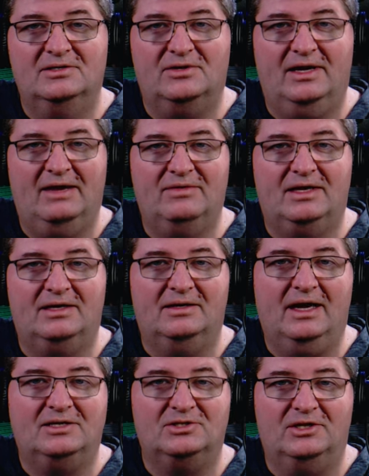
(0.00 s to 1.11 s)
So I have that
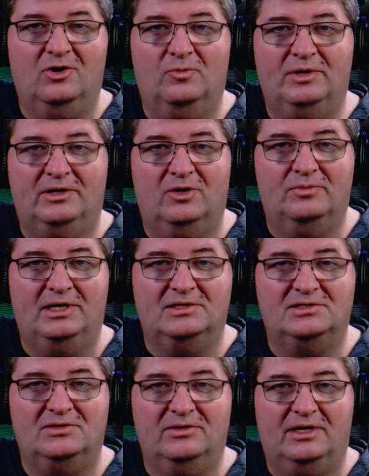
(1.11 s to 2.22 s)
actually open in
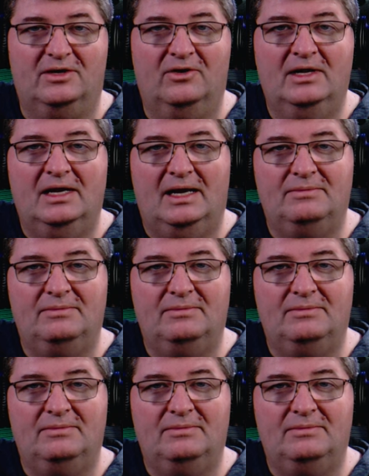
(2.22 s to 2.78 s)
OBS Studio.